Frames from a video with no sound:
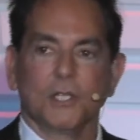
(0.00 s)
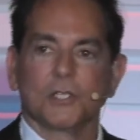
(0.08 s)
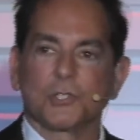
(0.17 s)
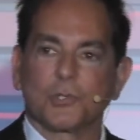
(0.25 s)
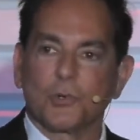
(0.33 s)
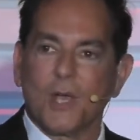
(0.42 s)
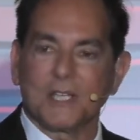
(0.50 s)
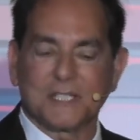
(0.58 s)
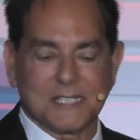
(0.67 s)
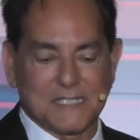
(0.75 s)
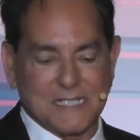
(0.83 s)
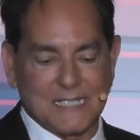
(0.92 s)

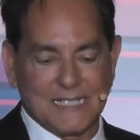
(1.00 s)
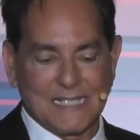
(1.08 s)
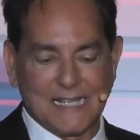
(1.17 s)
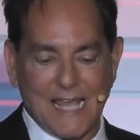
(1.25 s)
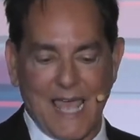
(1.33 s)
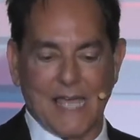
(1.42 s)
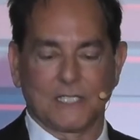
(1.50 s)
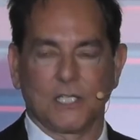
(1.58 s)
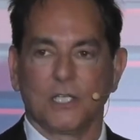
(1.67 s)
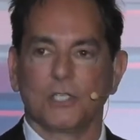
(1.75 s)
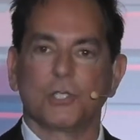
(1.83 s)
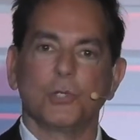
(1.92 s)
Trust that
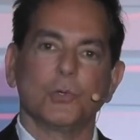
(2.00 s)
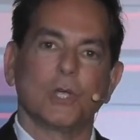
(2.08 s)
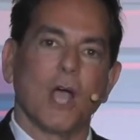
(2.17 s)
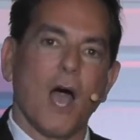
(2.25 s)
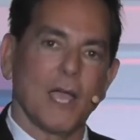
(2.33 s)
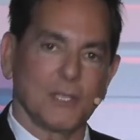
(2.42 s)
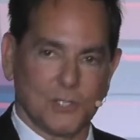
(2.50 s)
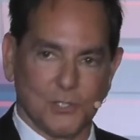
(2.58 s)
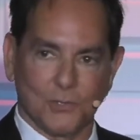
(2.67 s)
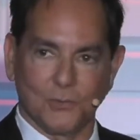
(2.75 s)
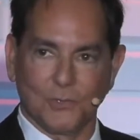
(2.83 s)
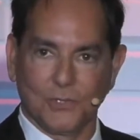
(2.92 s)
to guide
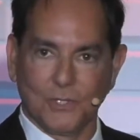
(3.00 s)
you